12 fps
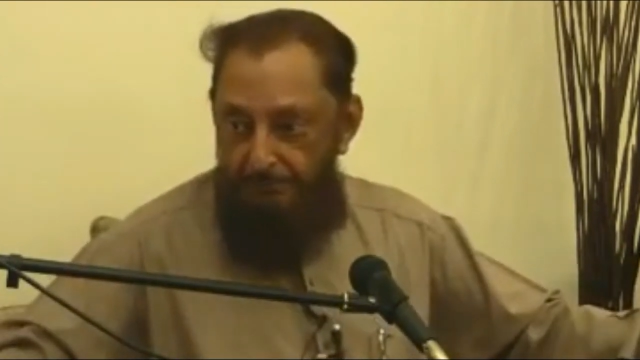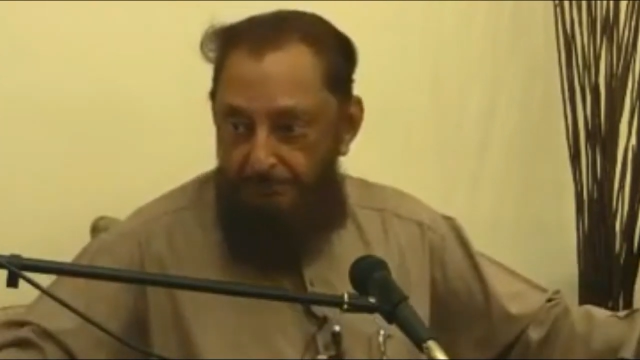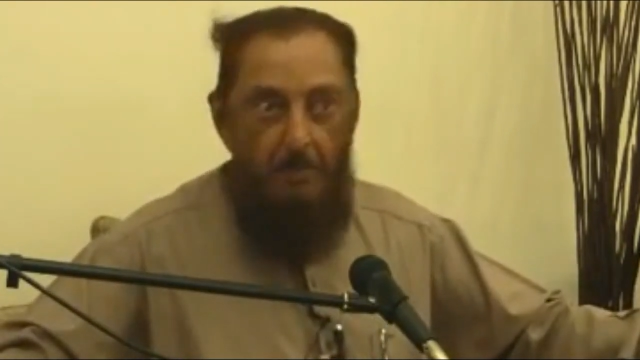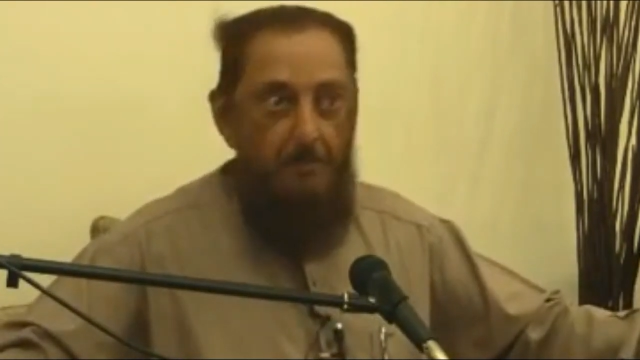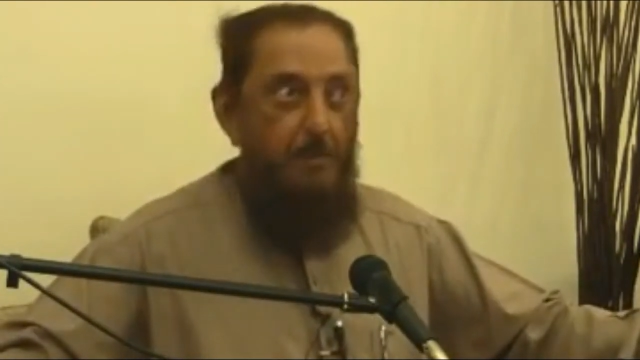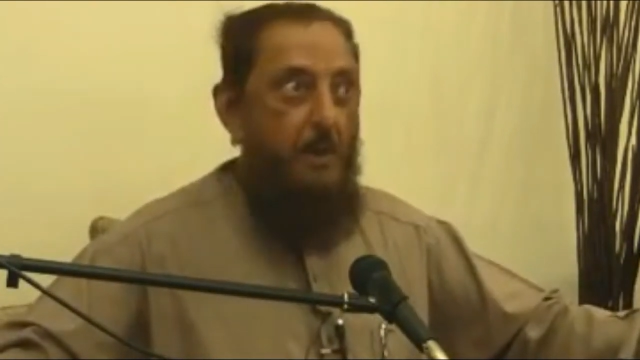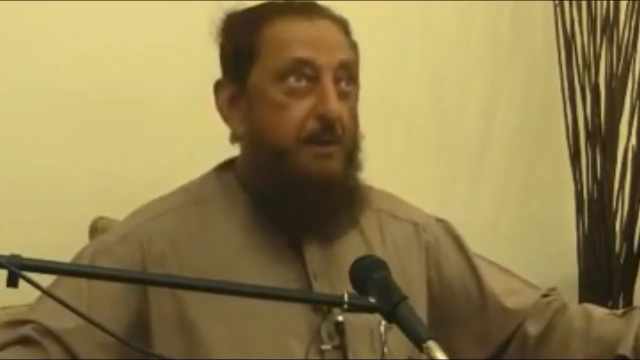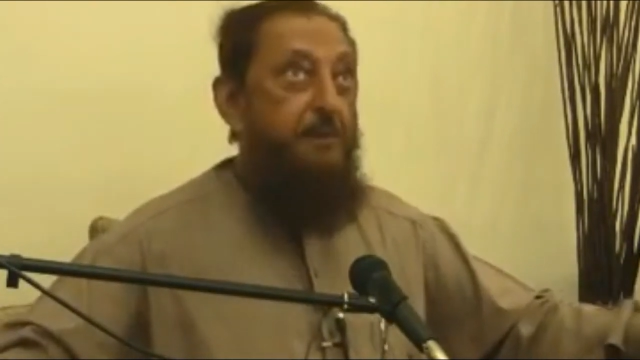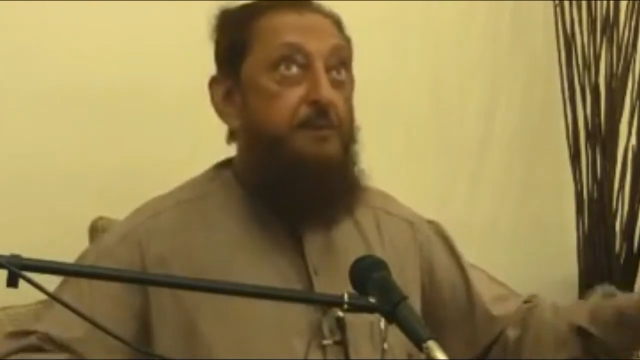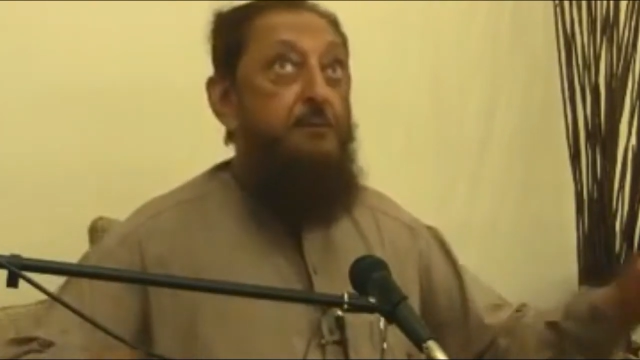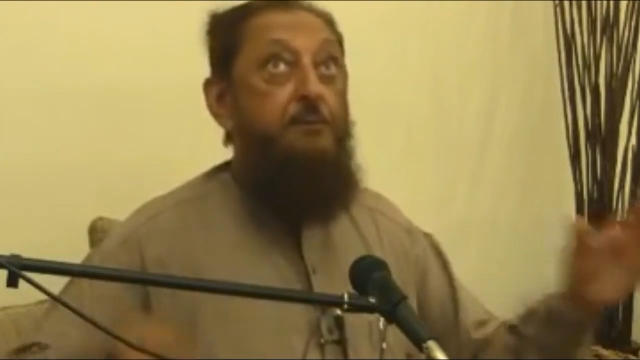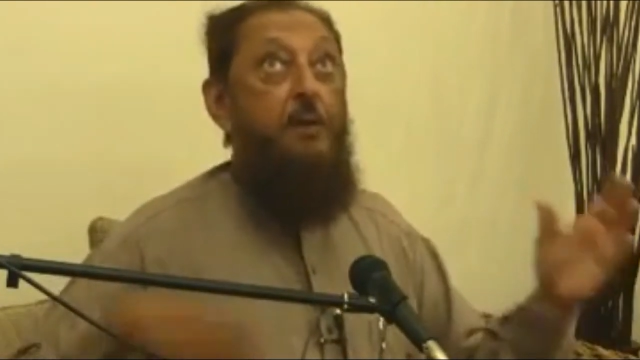Can't
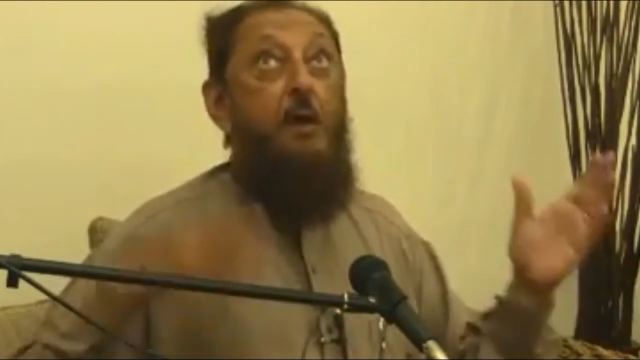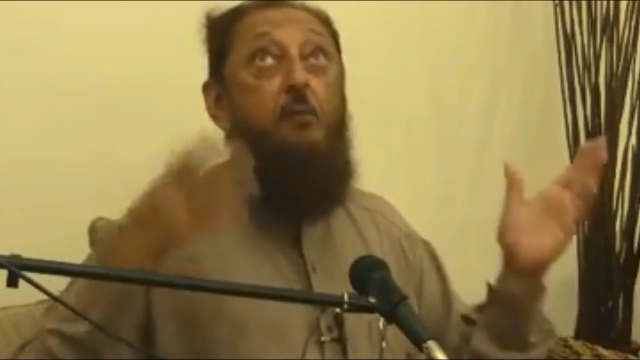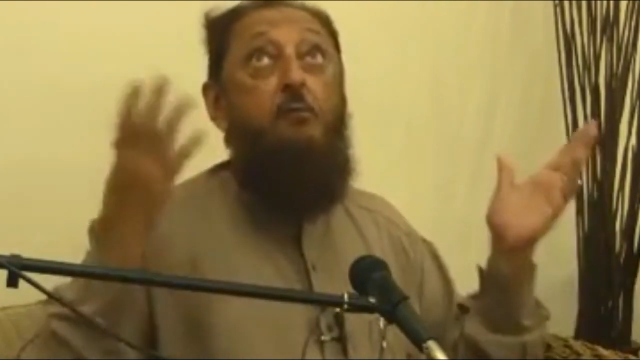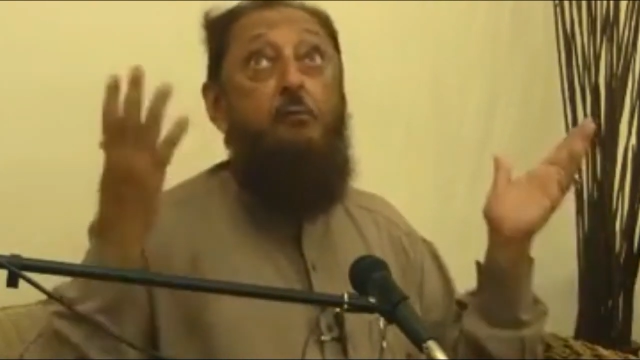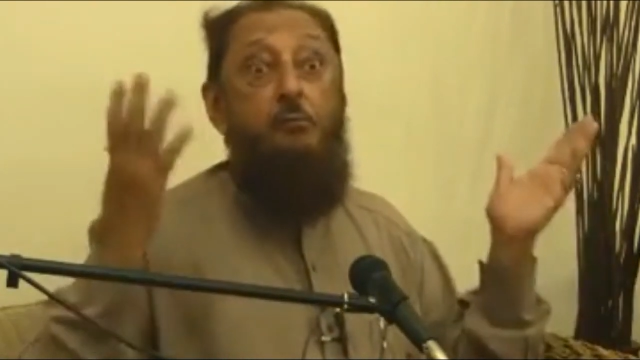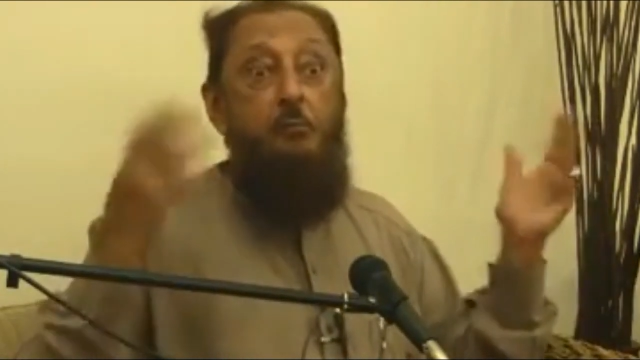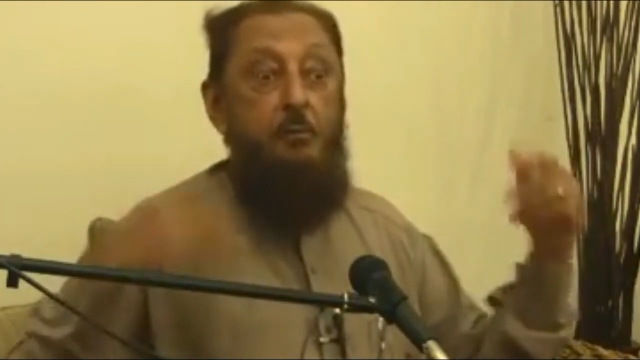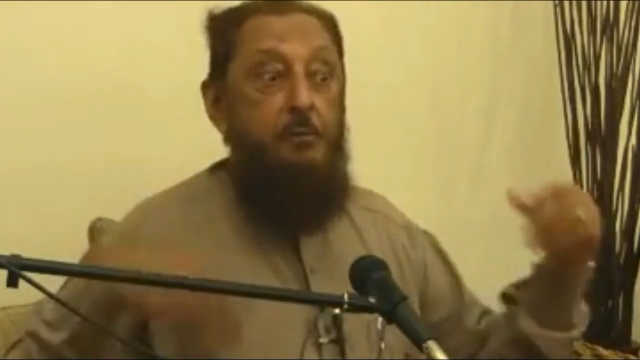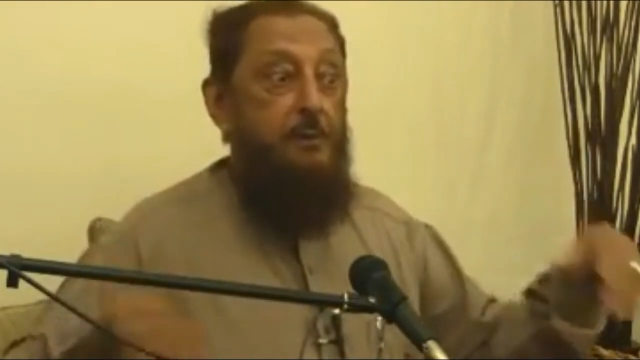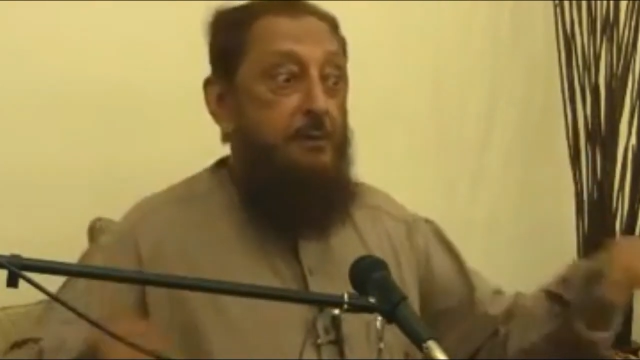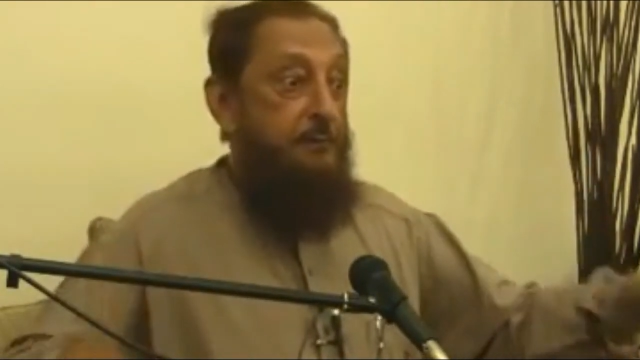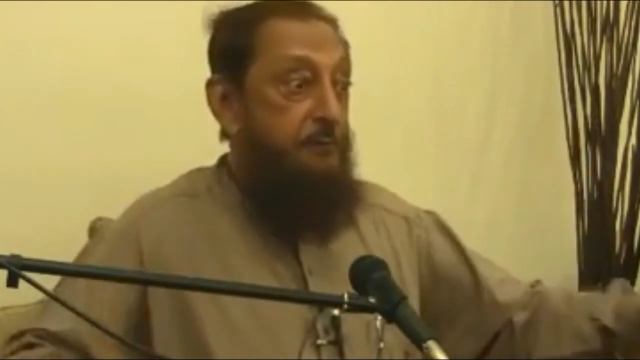buy this house
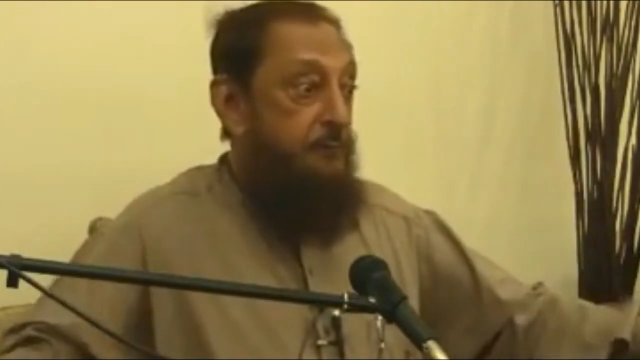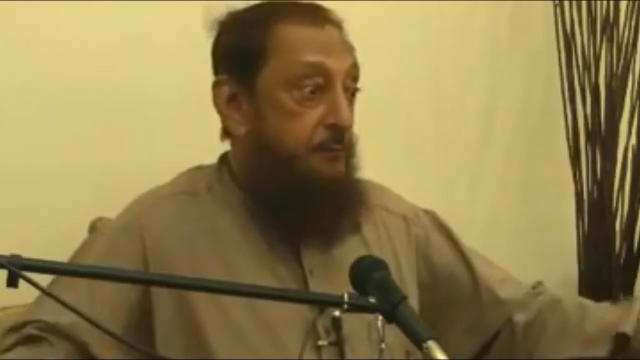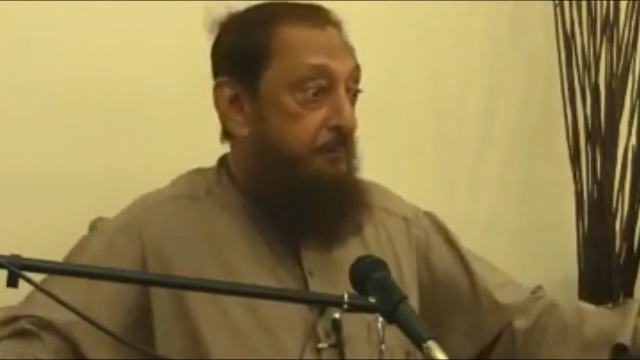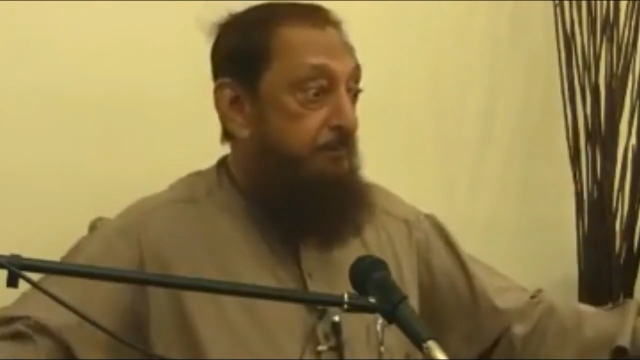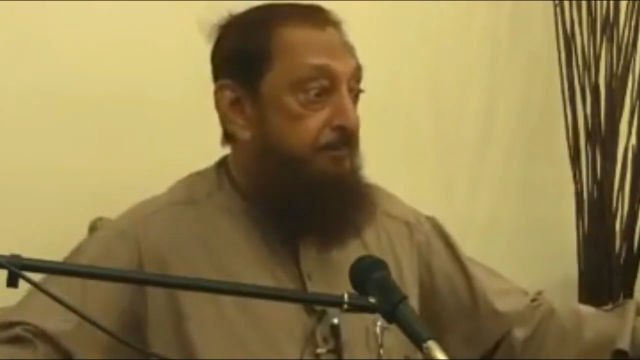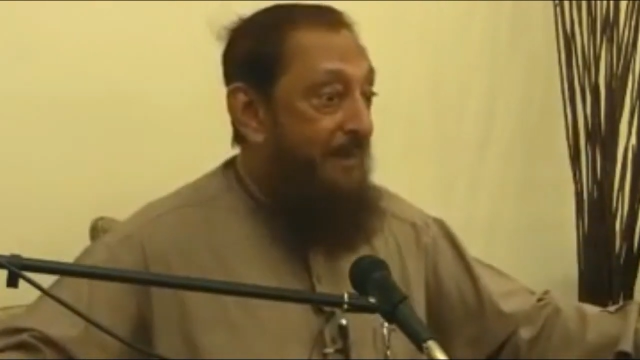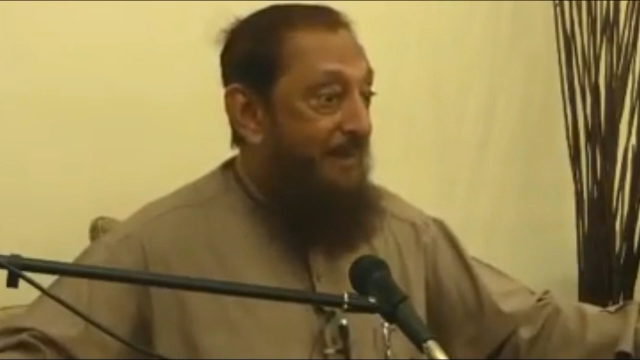with dates.